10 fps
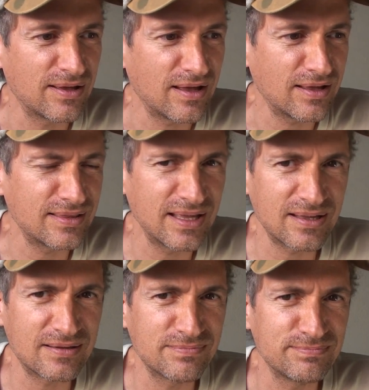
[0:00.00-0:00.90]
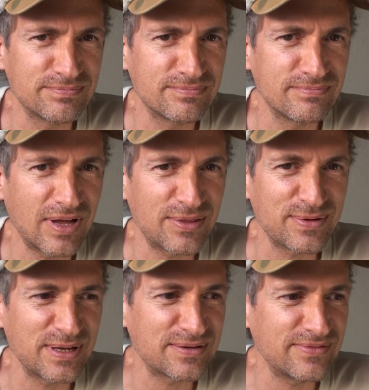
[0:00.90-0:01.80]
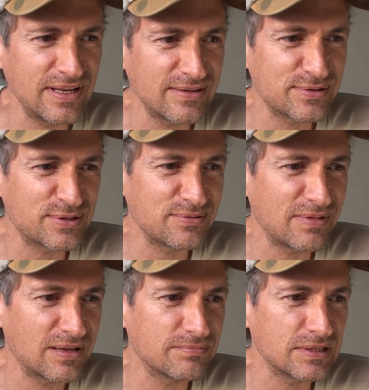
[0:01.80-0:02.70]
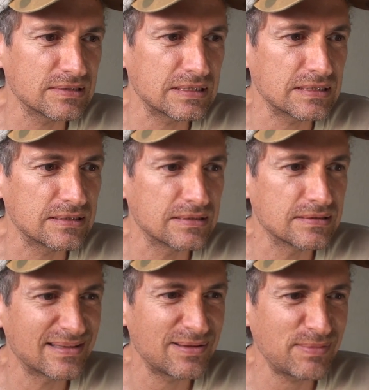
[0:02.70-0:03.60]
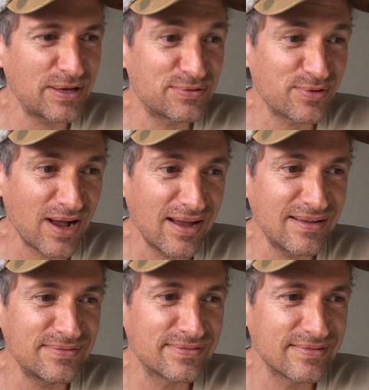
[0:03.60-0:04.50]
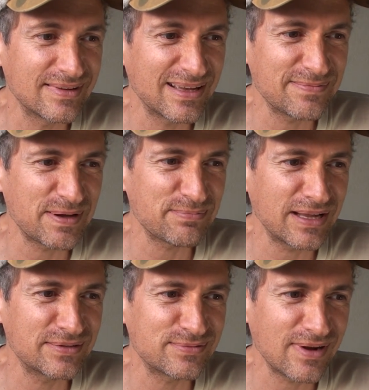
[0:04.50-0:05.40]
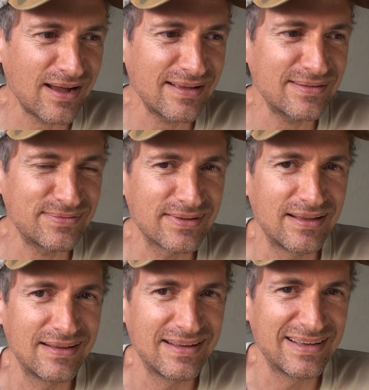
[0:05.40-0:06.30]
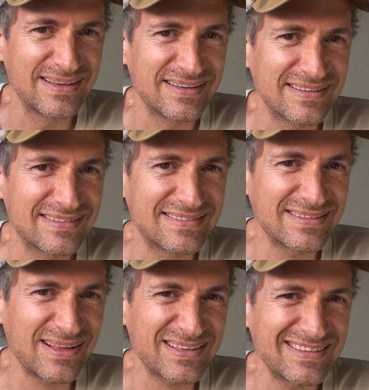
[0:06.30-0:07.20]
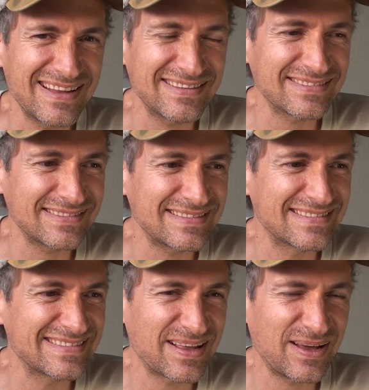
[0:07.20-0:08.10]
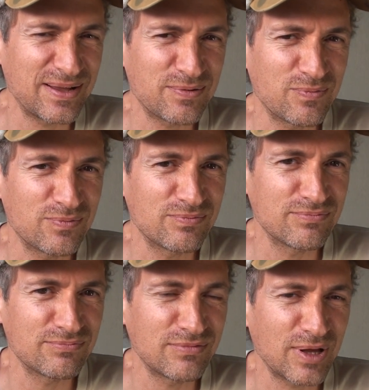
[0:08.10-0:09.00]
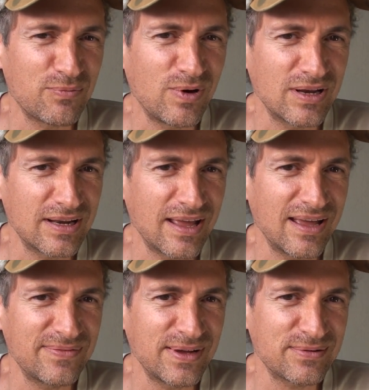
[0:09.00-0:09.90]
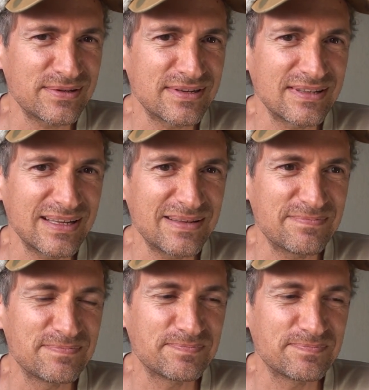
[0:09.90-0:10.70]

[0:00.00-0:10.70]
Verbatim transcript: I think my 300 videos show my ability. And my drive, how about my drive to Los Angeles on like one and a half hours sleep